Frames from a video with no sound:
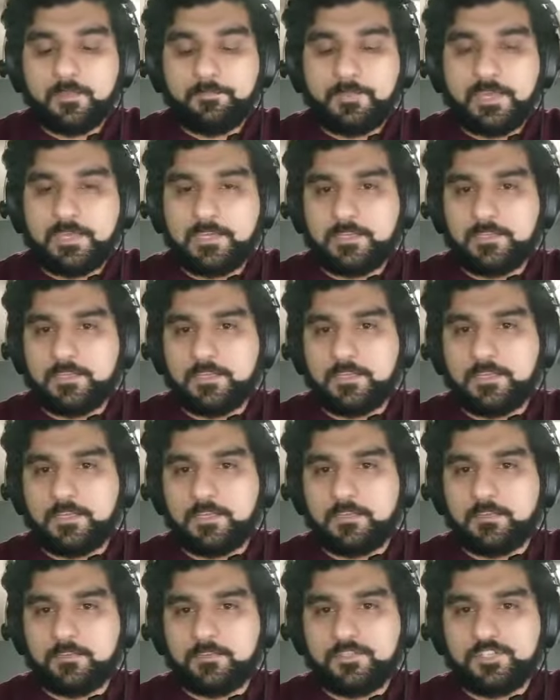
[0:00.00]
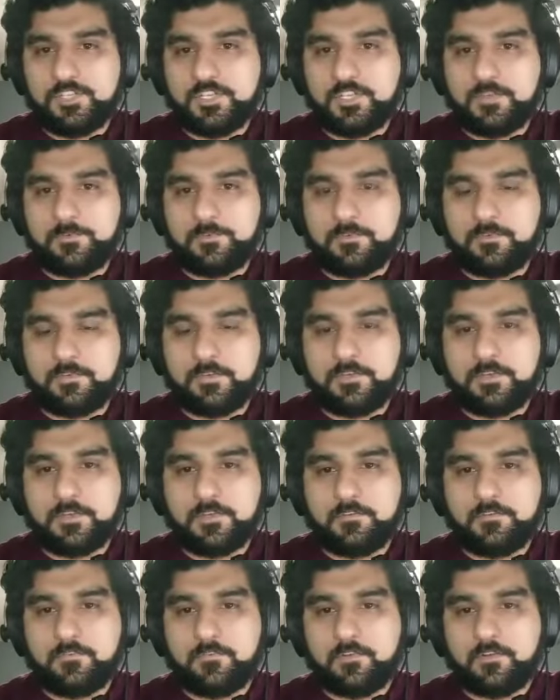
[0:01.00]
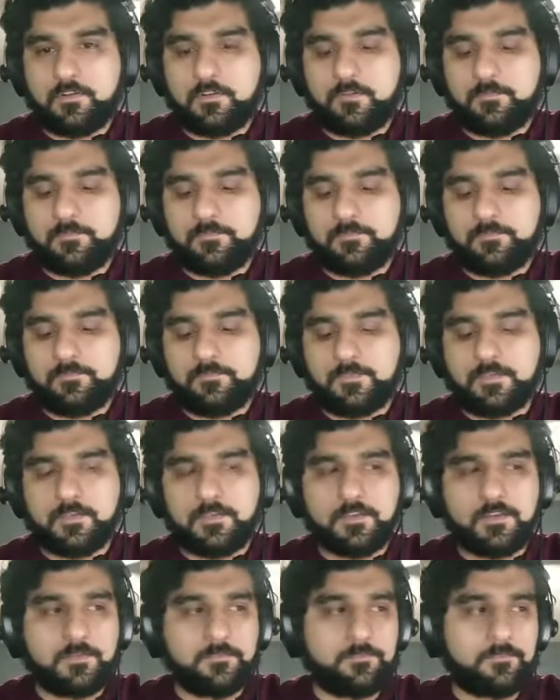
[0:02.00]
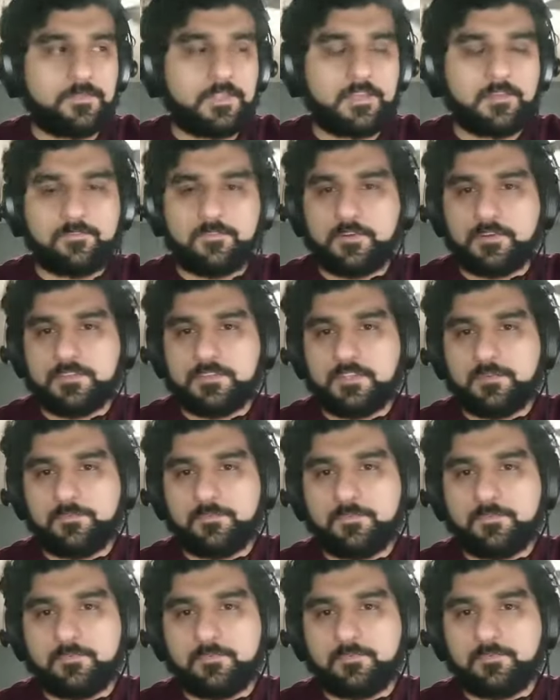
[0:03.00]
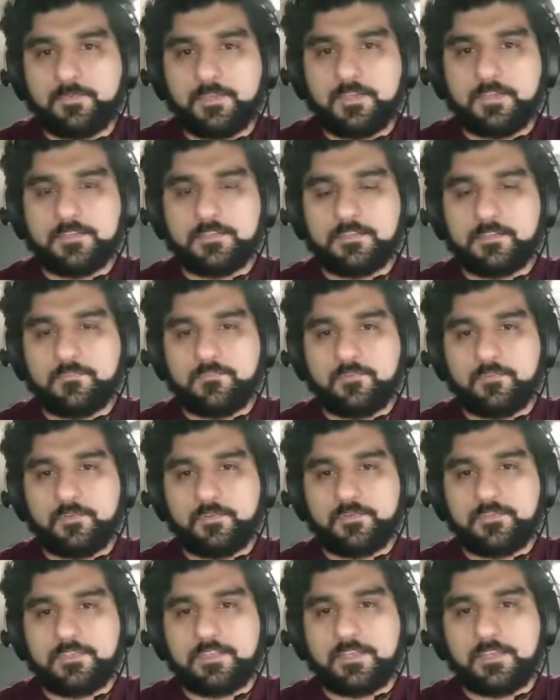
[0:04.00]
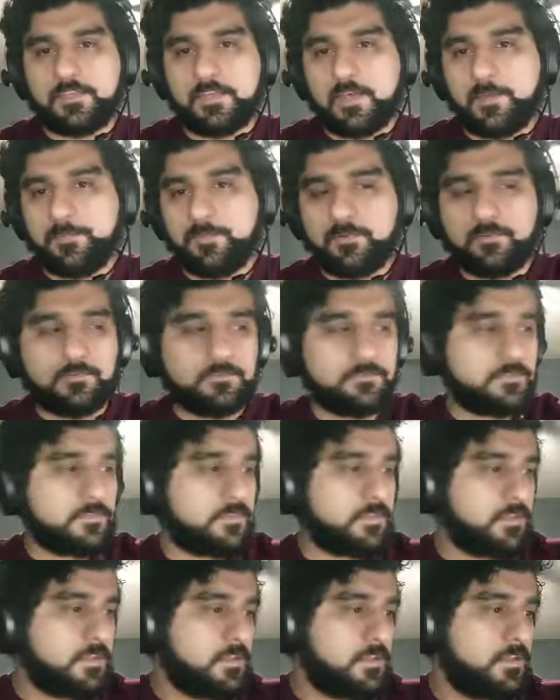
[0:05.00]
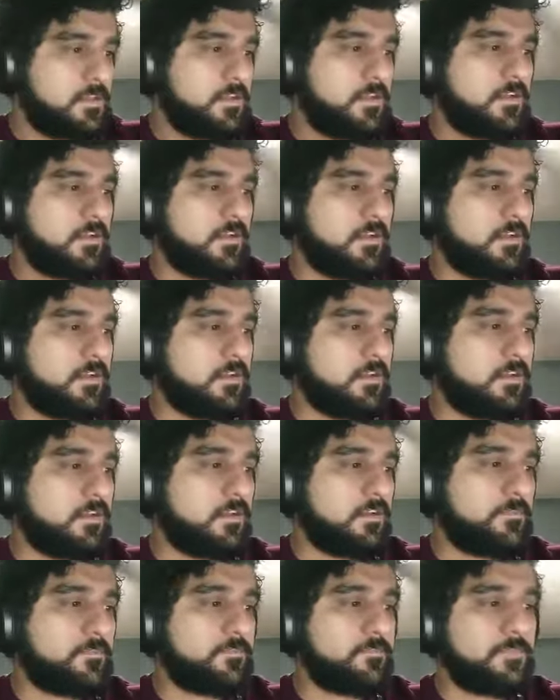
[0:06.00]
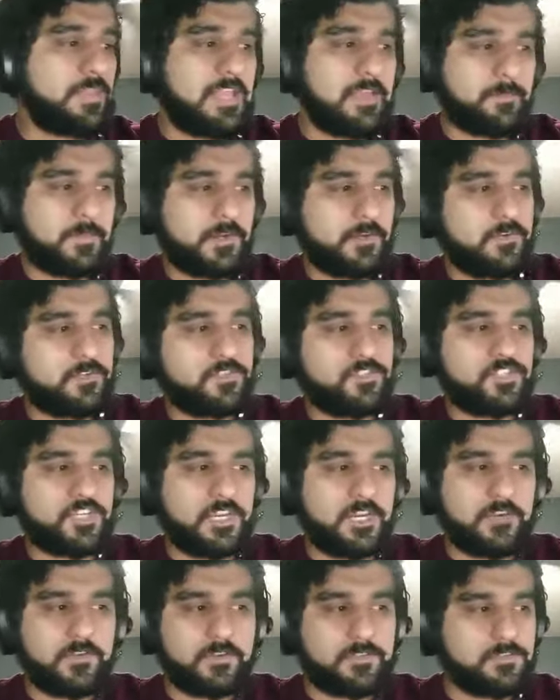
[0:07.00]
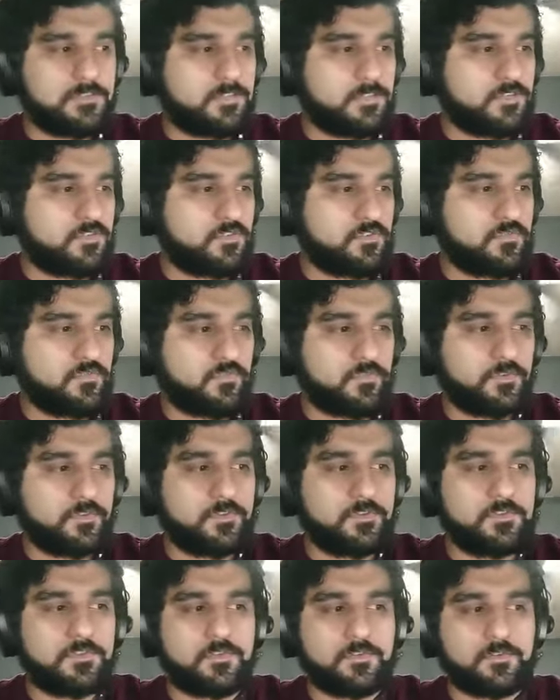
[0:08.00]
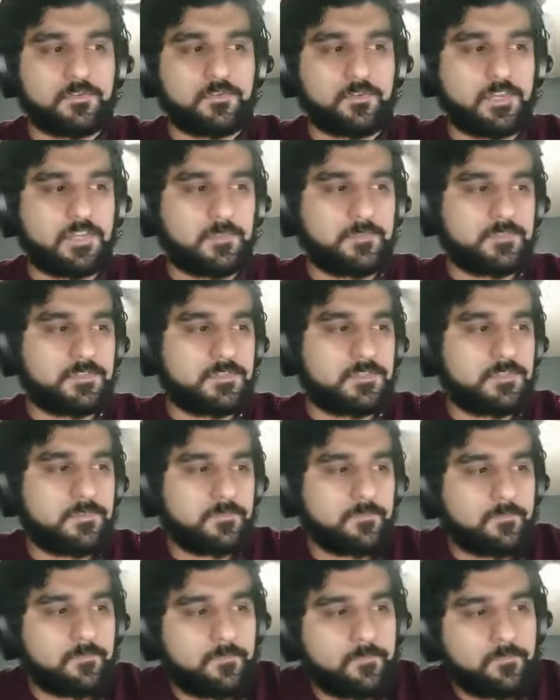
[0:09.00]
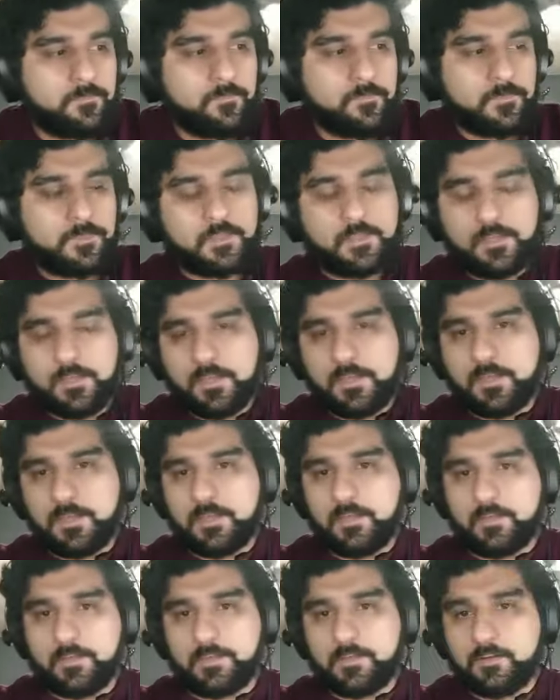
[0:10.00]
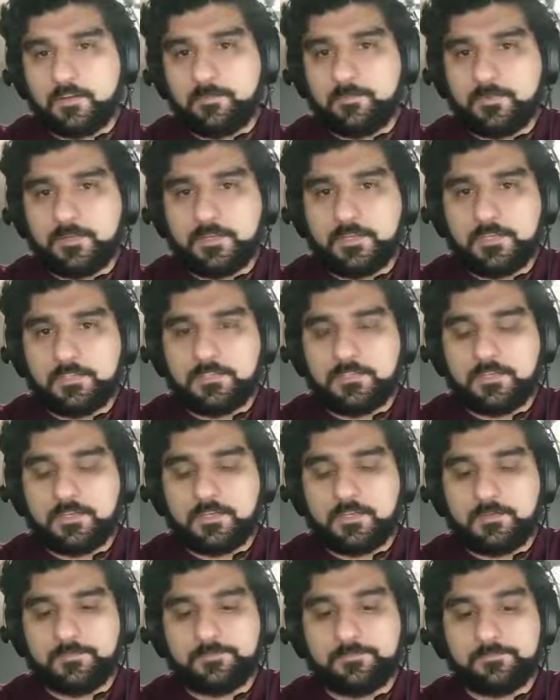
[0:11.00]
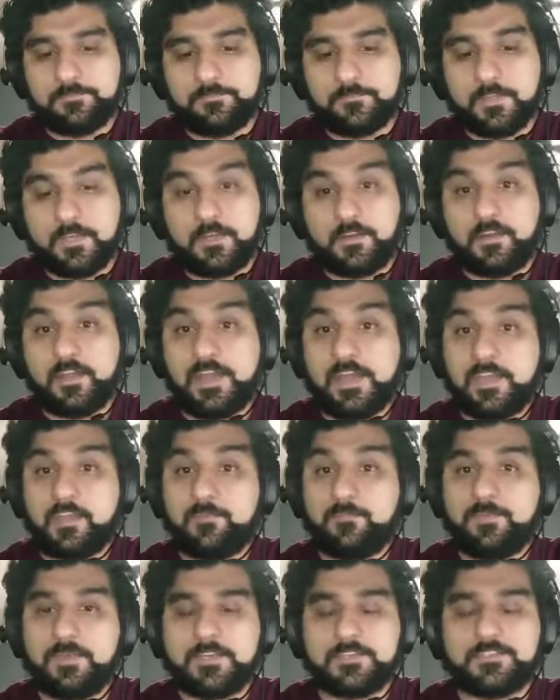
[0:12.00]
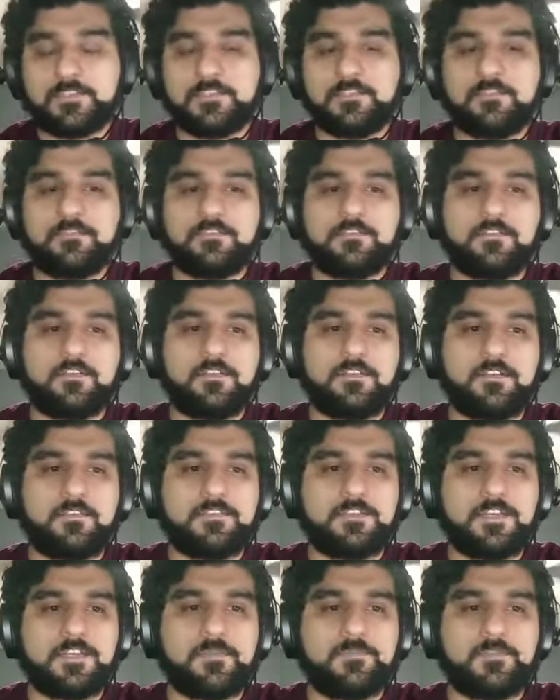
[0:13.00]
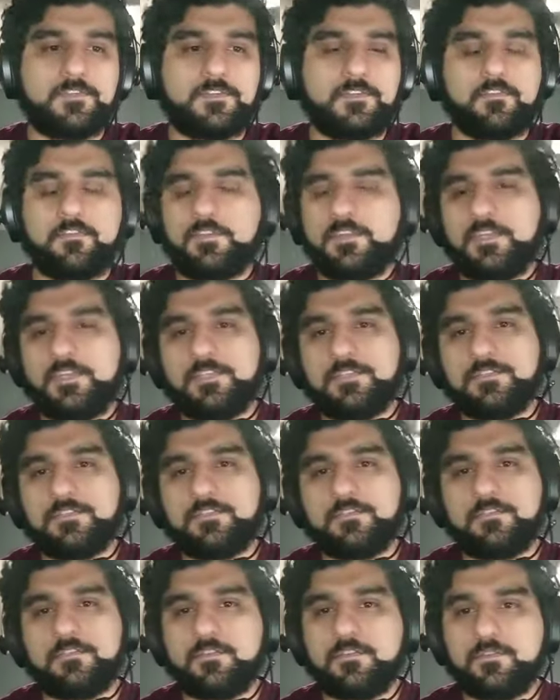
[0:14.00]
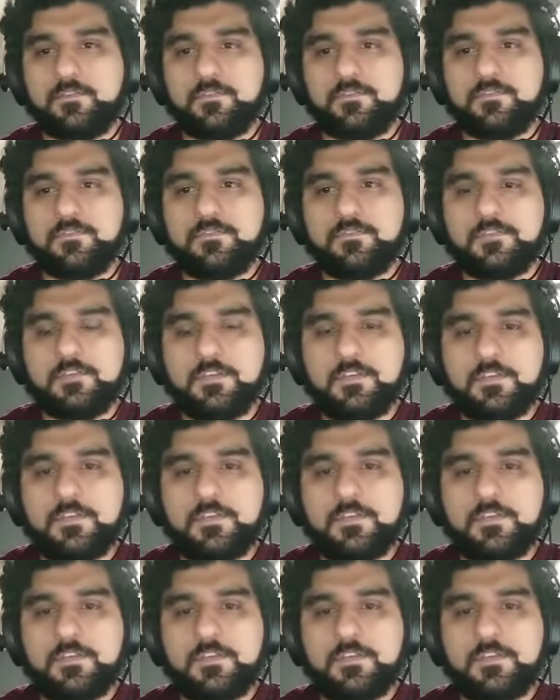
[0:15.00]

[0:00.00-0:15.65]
making the jam from. Like for example, some fruits like apples, blackberries, cherries, citrus fruits, or grapes, and cranberries are high in pectin. So a lot of times you don't need to use